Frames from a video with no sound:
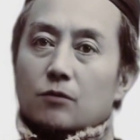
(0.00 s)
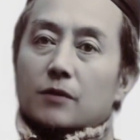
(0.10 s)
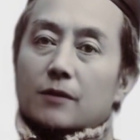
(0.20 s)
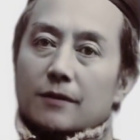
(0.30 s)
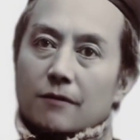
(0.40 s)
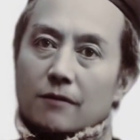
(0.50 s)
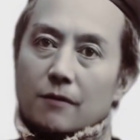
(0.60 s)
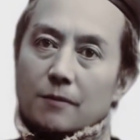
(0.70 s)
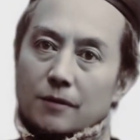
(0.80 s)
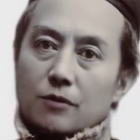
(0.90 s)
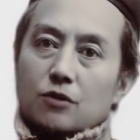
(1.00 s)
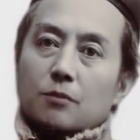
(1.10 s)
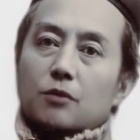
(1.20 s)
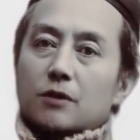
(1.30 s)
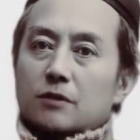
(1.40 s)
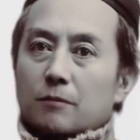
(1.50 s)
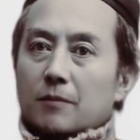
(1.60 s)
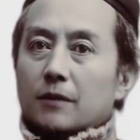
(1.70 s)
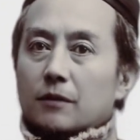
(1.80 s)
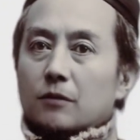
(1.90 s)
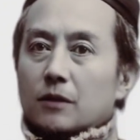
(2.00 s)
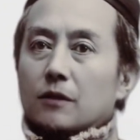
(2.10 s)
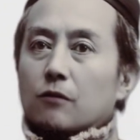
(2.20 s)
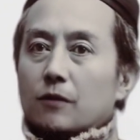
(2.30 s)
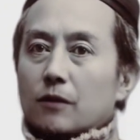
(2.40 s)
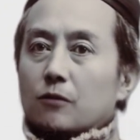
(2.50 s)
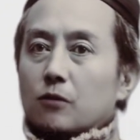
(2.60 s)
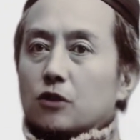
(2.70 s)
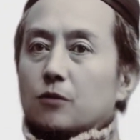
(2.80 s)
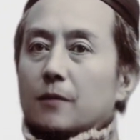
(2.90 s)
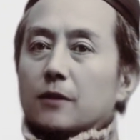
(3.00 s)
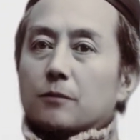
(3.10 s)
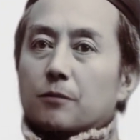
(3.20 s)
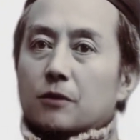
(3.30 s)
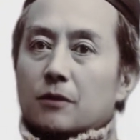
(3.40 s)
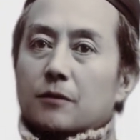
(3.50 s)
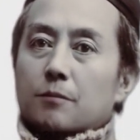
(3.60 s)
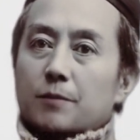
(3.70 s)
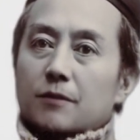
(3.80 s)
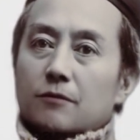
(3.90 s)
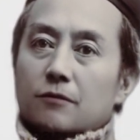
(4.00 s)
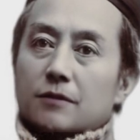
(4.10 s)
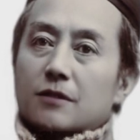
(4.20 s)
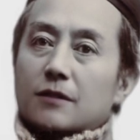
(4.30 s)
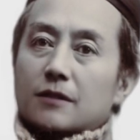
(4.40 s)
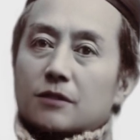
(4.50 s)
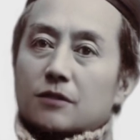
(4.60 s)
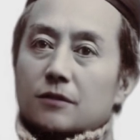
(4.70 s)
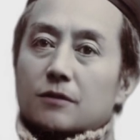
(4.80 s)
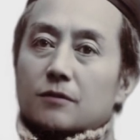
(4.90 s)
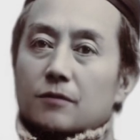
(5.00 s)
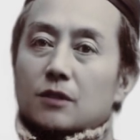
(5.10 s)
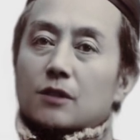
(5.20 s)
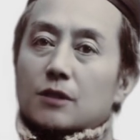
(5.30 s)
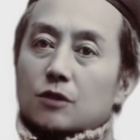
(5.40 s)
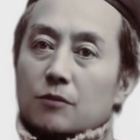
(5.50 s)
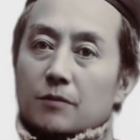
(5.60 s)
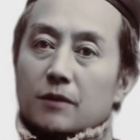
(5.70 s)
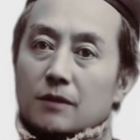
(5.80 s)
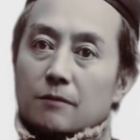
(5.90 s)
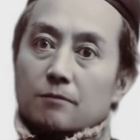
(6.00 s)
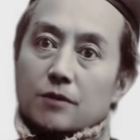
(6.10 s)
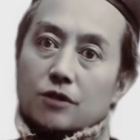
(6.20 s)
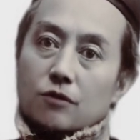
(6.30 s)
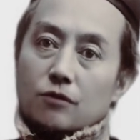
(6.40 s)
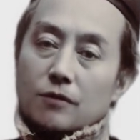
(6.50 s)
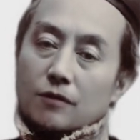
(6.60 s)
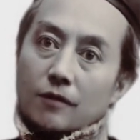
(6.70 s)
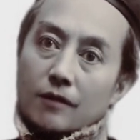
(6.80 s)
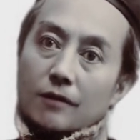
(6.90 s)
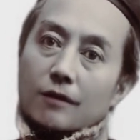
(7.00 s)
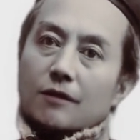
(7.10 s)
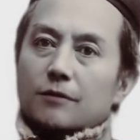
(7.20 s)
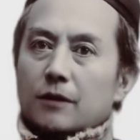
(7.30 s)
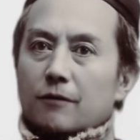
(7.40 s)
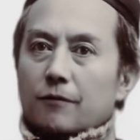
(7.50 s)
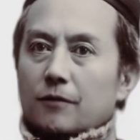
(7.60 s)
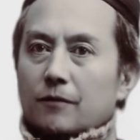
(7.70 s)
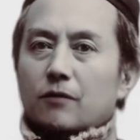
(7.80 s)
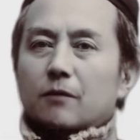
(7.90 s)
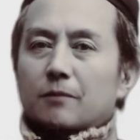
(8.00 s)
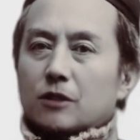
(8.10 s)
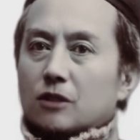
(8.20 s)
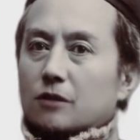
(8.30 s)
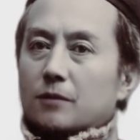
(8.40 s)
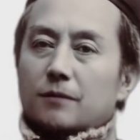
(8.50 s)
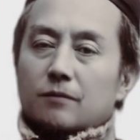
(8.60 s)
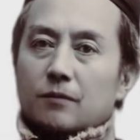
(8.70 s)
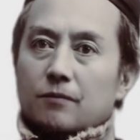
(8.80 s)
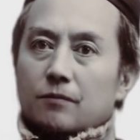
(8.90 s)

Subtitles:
When I have happened to praise a man in a way which might appear beyond his deserts, you may yet be sure that I have carefully weighed my judgment.